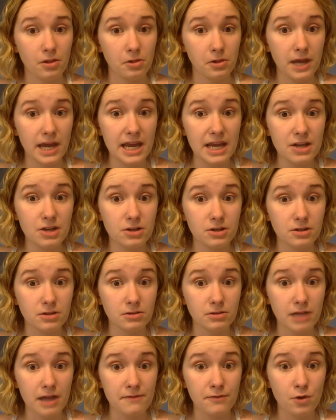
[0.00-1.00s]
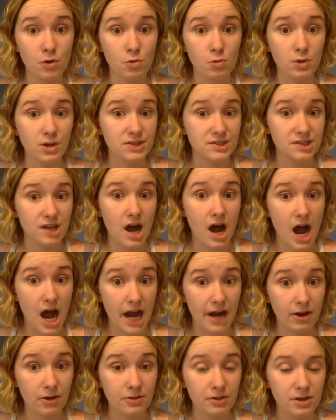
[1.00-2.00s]
lake level was
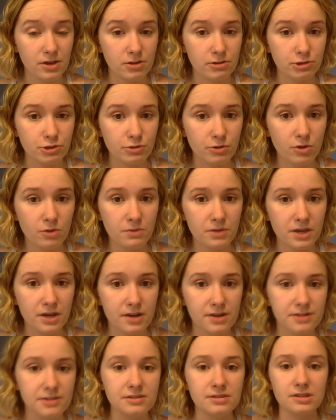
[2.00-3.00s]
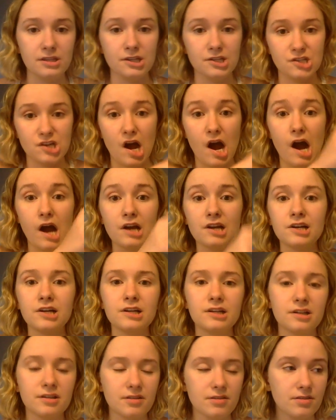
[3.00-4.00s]
higher than usual because the dock
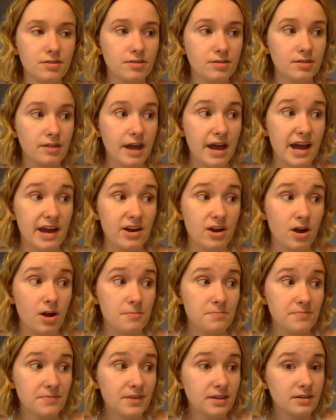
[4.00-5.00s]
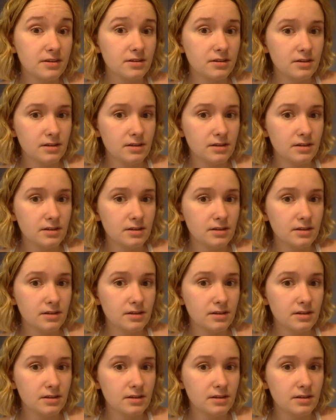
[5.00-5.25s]
that um